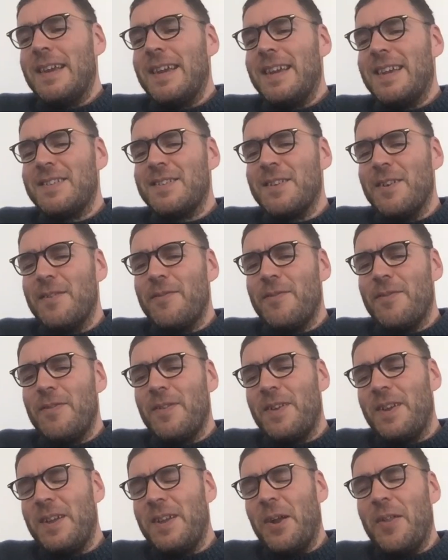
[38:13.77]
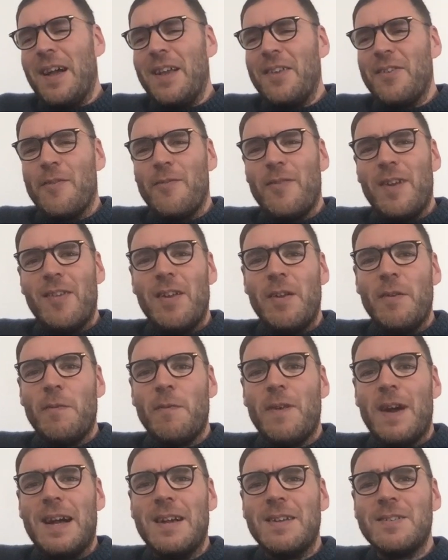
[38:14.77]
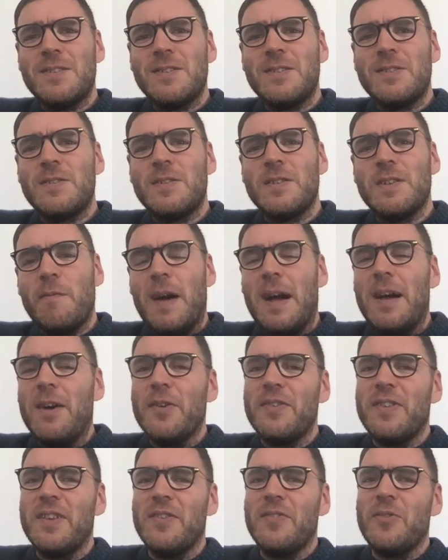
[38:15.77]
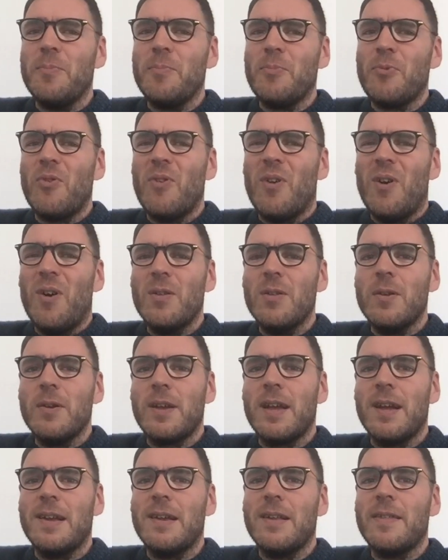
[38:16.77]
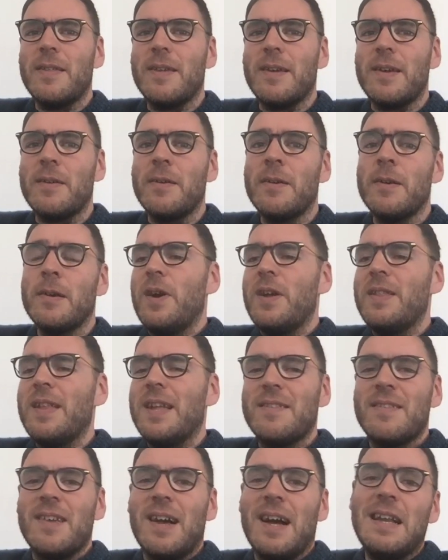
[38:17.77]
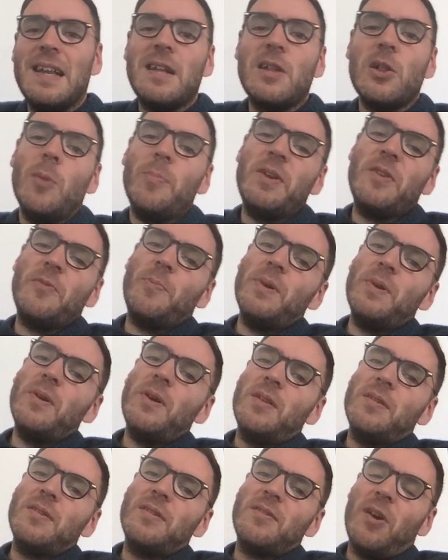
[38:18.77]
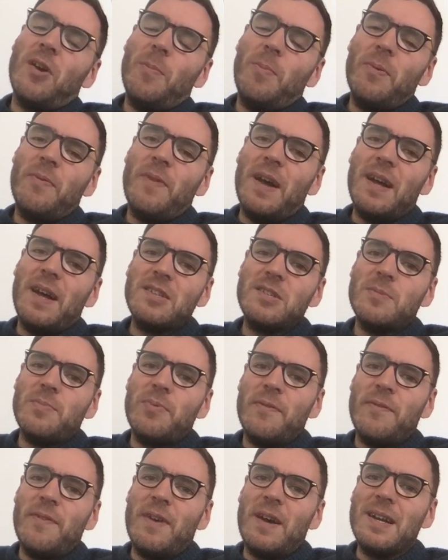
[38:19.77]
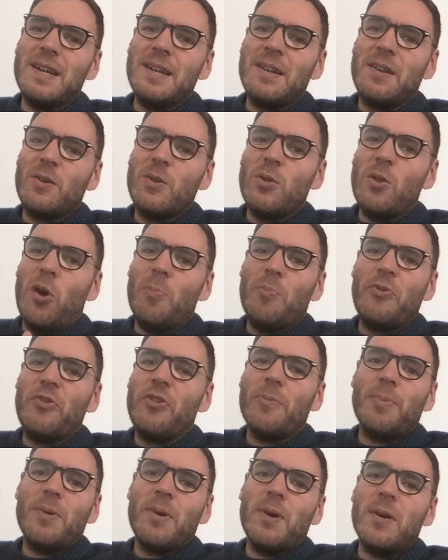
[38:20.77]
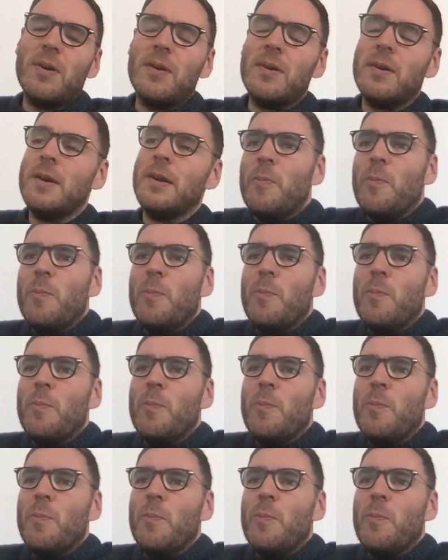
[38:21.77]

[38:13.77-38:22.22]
It's that's a very fast file system crawler kind of thing. And then tinyglobby is built on top of that to provide glob support.